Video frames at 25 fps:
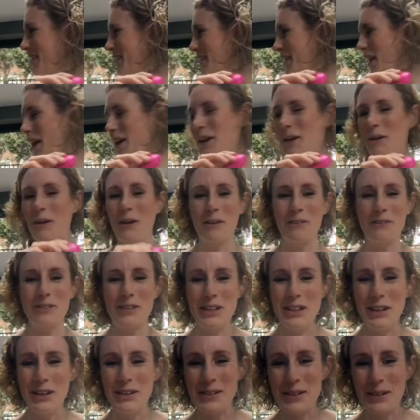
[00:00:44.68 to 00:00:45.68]
I don't
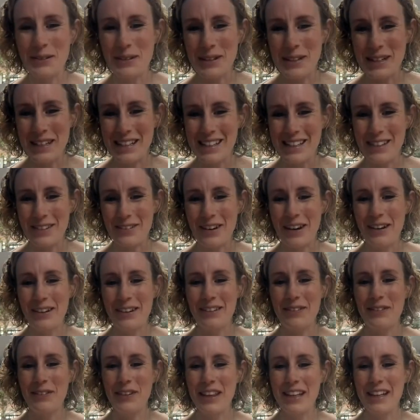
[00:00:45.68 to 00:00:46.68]
often use it when she's around
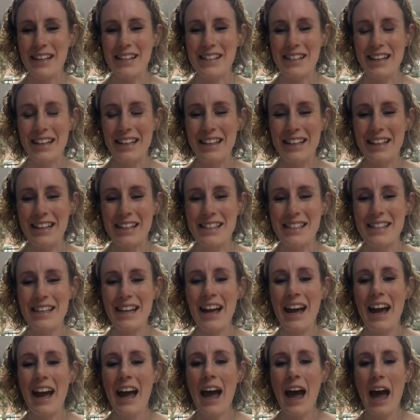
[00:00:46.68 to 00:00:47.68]
for things like
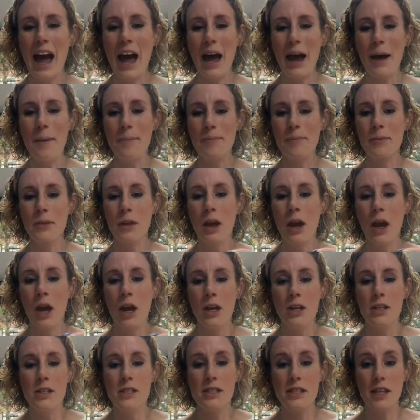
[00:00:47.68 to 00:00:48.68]
this.
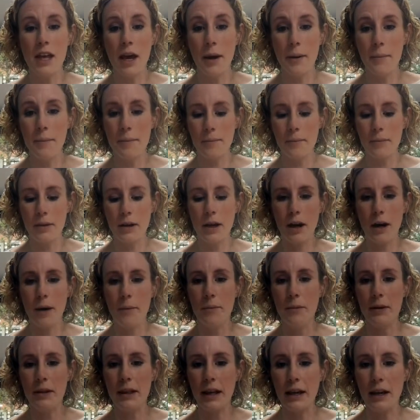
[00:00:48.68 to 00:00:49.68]
Some
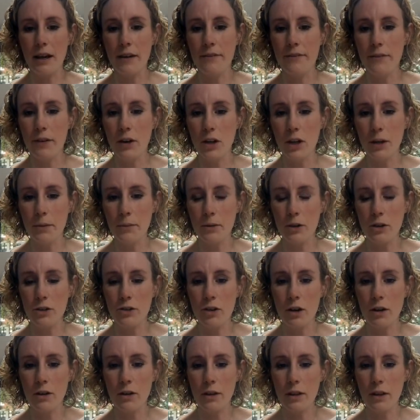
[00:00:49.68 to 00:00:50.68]
come with like a volume
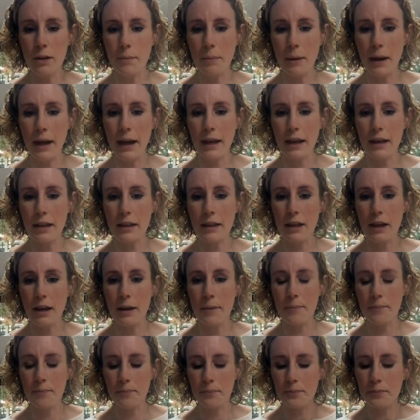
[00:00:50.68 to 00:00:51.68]
control on the back that
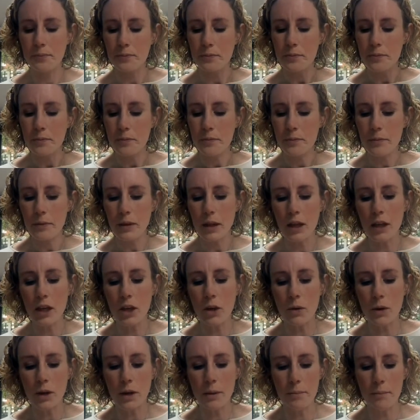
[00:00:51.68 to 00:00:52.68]

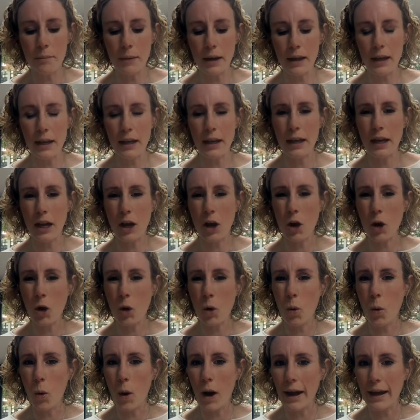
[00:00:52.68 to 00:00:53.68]
you can make
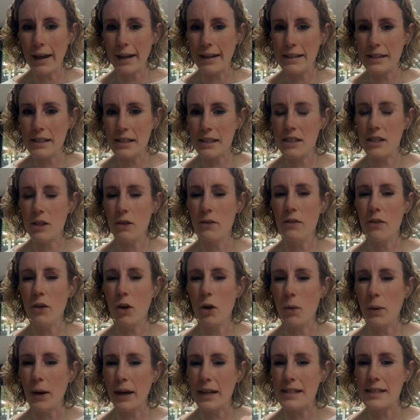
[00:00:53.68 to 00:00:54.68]
quieter. So if you've got
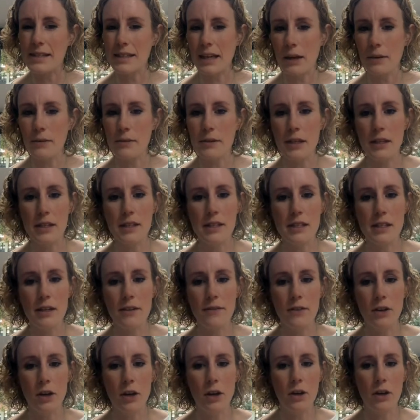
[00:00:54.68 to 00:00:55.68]
quite a sound
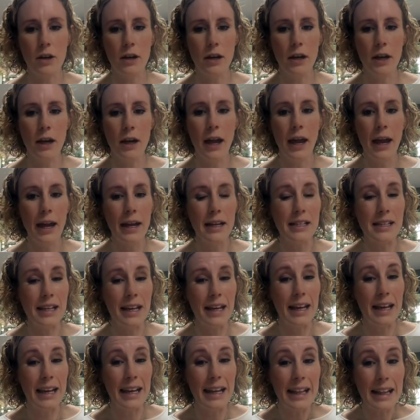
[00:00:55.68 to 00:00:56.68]
sensitive dog, it's
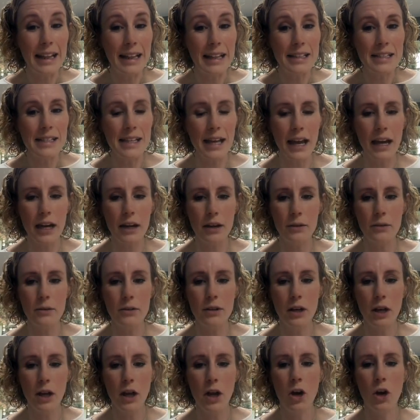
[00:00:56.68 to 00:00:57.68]
like a little
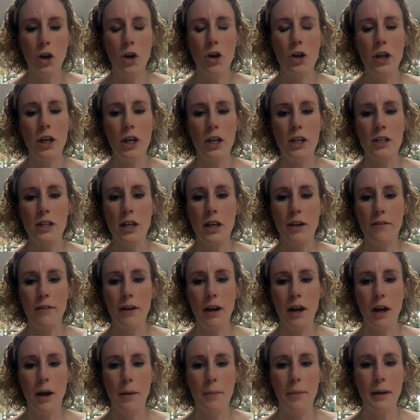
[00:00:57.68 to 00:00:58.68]
sound, or you can turn it right
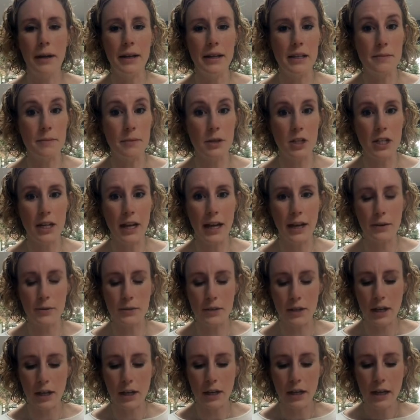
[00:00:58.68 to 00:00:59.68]
up and it's much
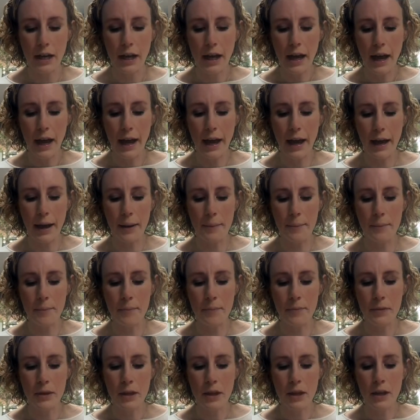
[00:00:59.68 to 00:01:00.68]
louder.
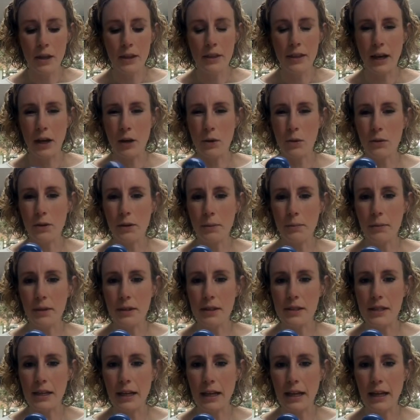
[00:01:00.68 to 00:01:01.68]
They're called the
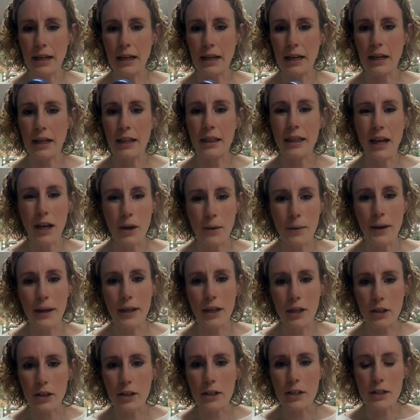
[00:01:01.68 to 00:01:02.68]
multi-clicker. They're
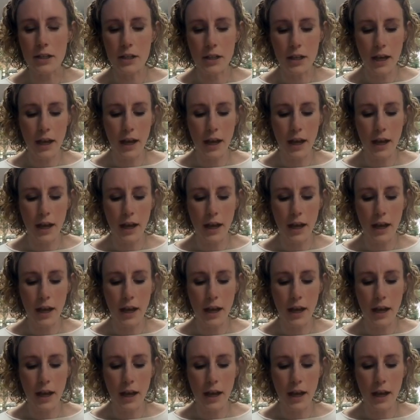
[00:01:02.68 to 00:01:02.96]
quite good.